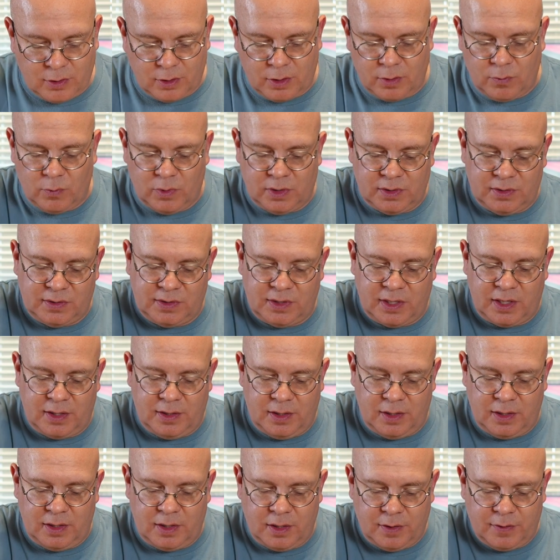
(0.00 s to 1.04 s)
on one side
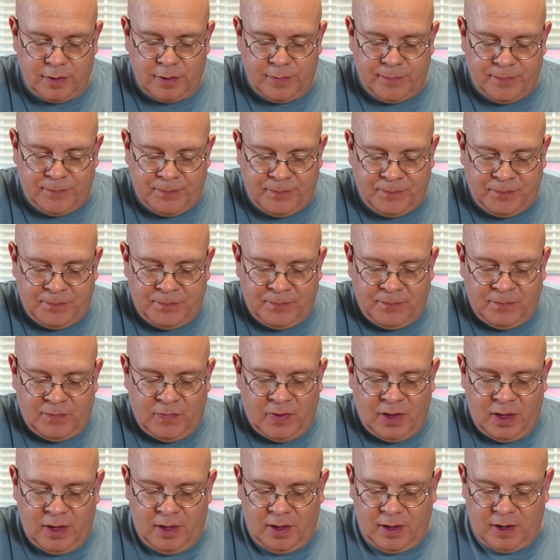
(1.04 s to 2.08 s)
than the other.
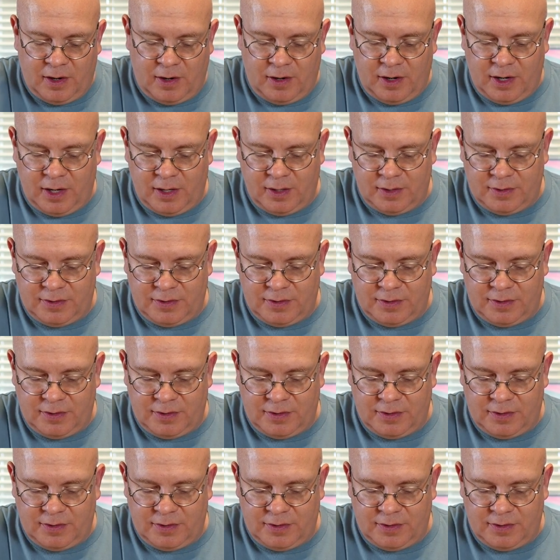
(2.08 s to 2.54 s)
All right,